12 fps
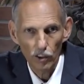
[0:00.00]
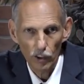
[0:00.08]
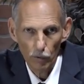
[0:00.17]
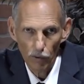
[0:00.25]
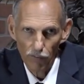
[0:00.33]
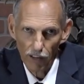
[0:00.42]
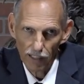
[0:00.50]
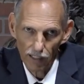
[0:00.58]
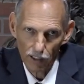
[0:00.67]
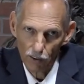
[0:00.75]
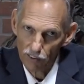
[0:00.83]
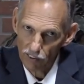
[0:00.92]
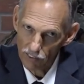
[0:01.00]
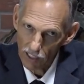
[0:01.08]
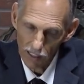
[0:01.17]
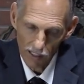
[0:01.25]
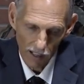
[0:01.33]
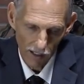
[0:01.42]
you will find that there is a
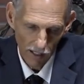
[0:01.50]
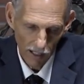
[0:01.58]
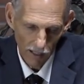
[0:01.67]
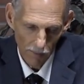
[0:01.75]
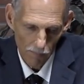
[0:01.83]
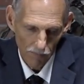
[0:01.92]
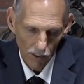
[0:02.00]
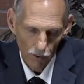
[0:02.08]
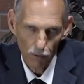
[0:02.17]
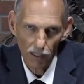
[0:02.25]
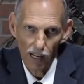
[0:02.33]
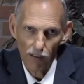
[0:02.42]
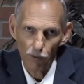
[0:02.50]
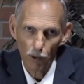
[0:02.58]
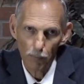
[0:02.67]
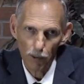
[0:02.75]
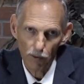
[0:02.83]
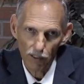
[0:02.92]
second
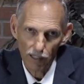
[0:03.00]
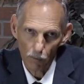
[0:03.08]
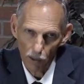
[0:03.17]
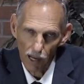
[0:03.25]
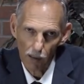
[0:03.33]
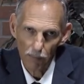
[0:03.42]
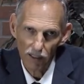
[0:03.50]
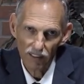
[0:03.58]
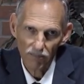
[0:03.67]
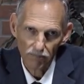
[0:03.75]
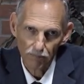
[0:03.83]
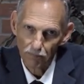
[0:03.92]
3.5-year period that will happen.